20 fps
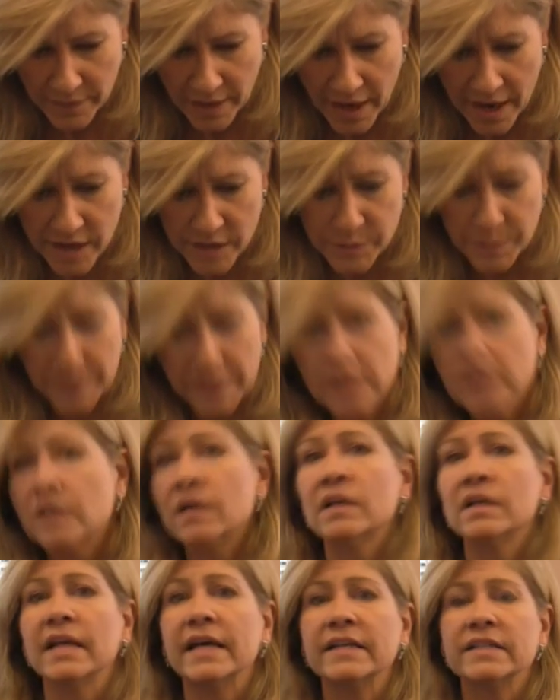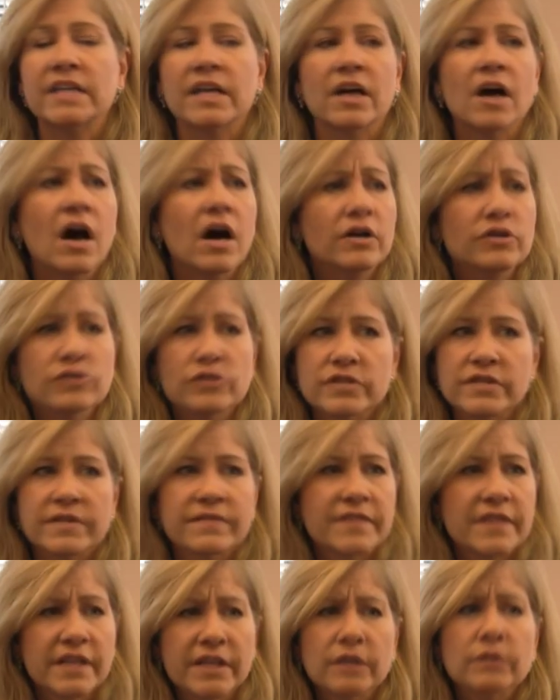has been collecting
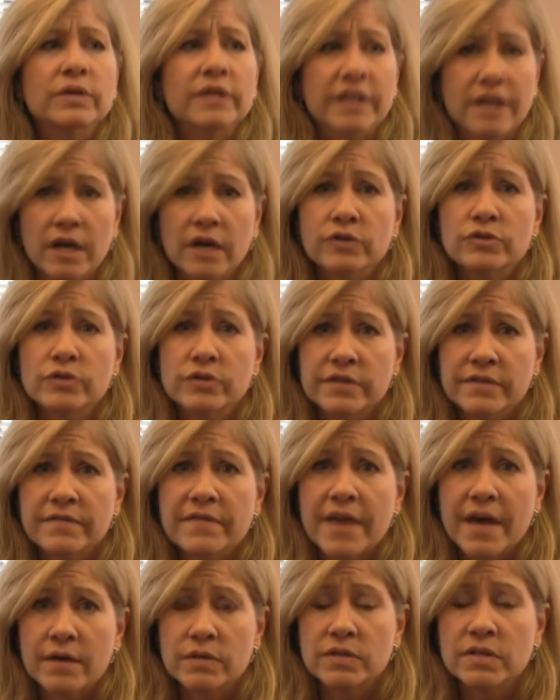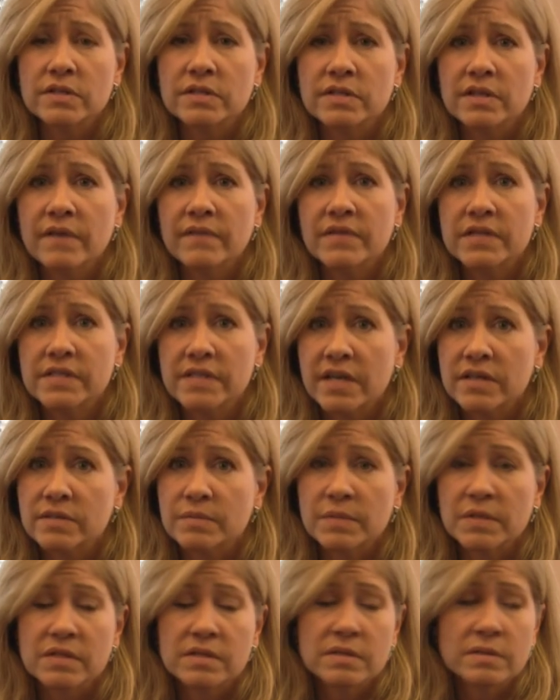literally hundreds of thousands of
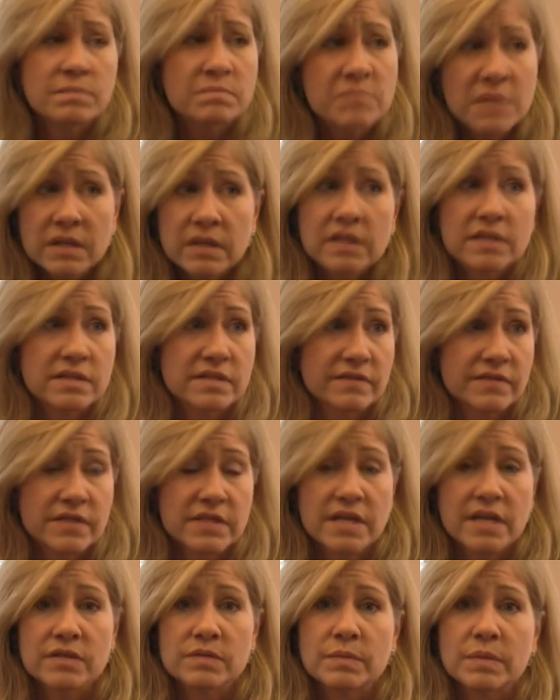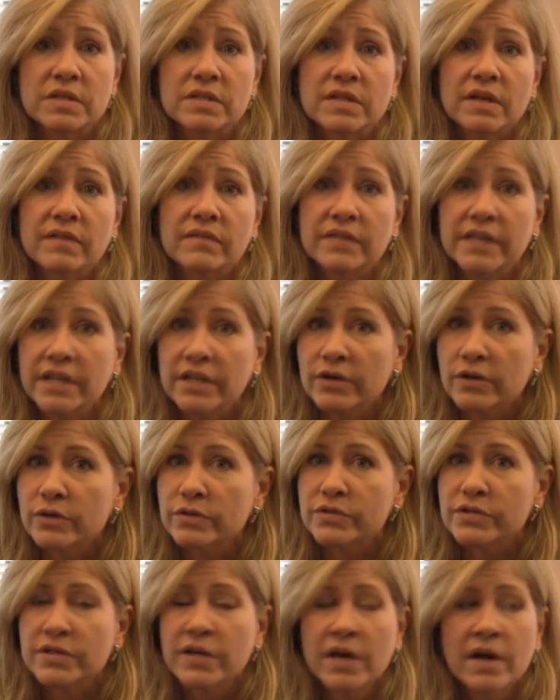assessments, millions of assessments of
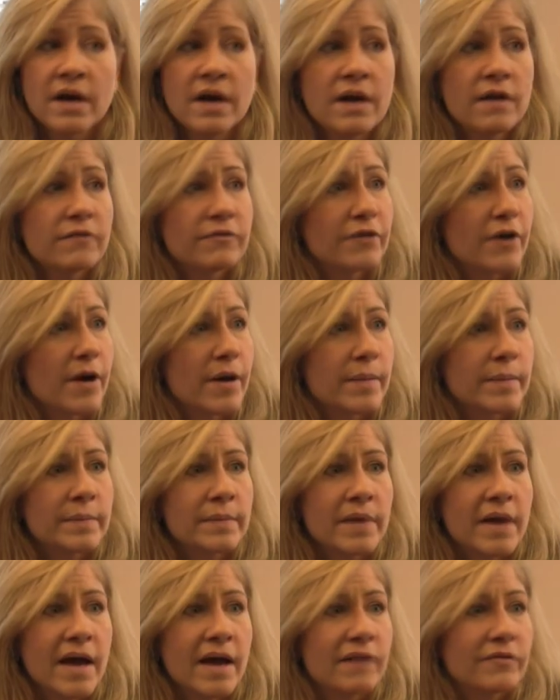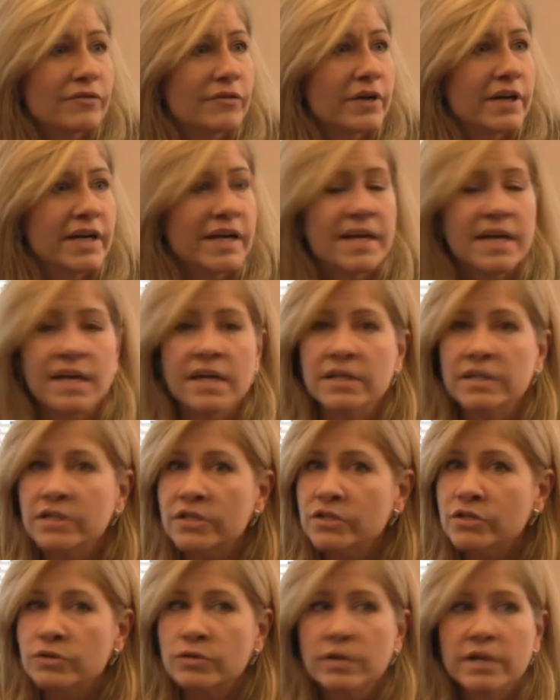leaders from every
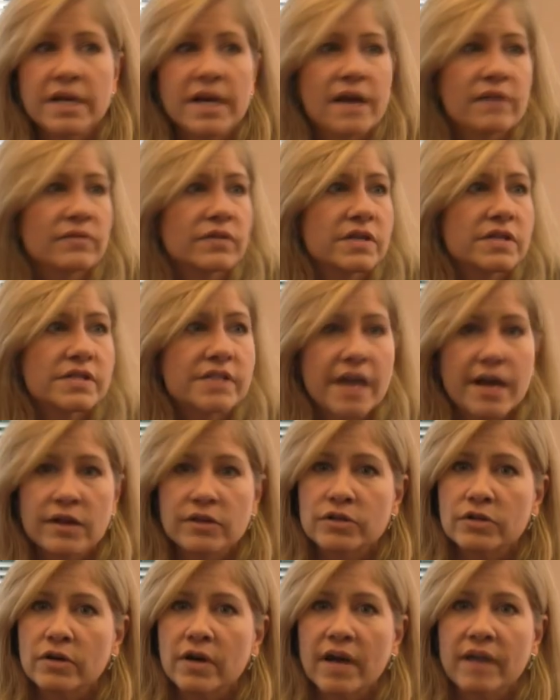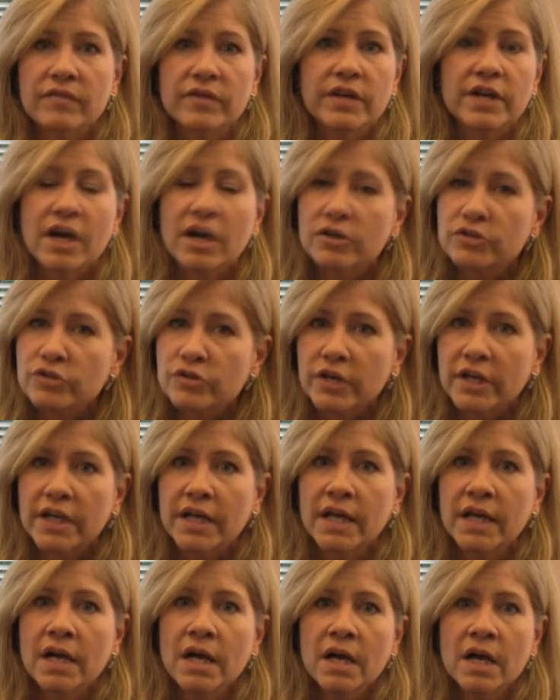industry, every sector, every
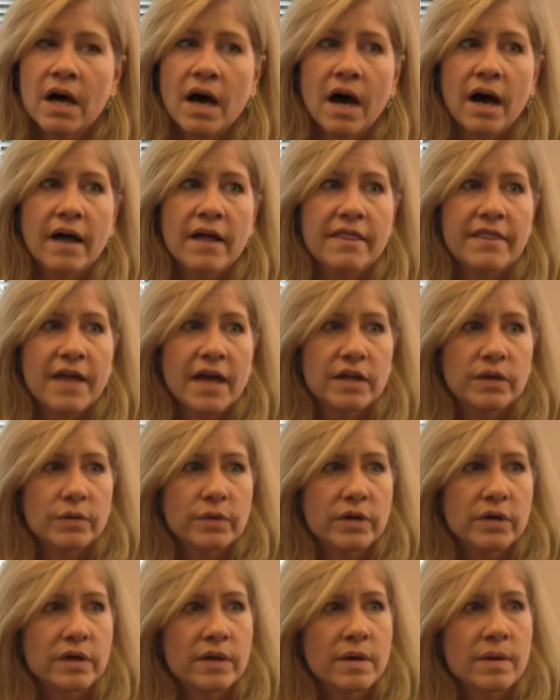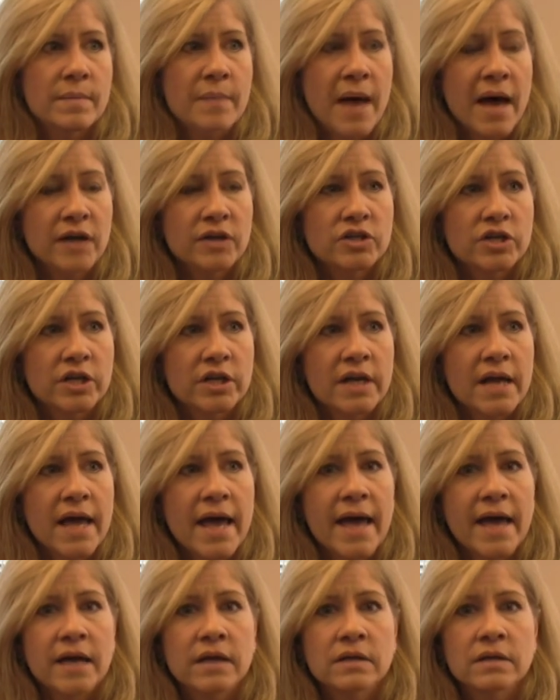country that you could imagine.
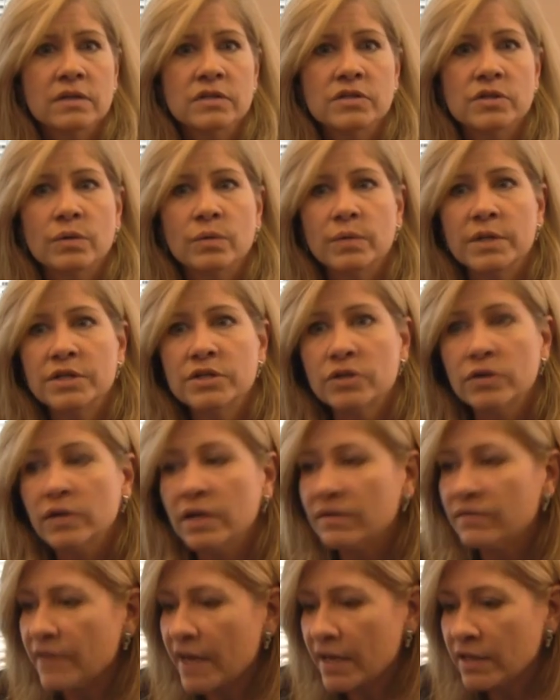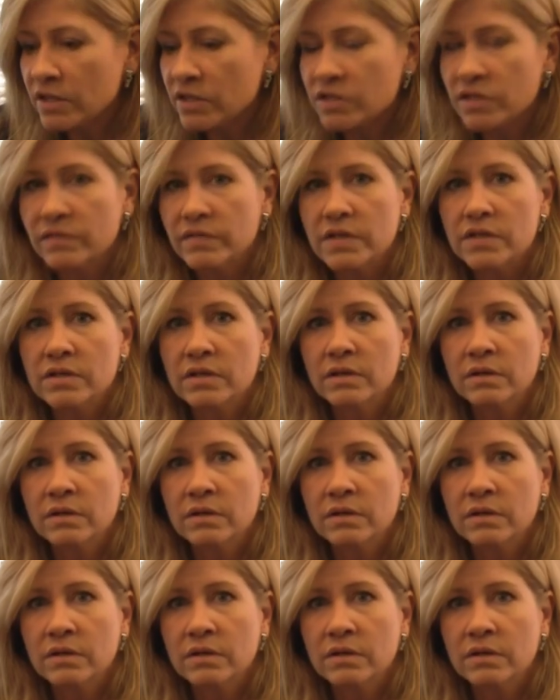And so we took advantage of this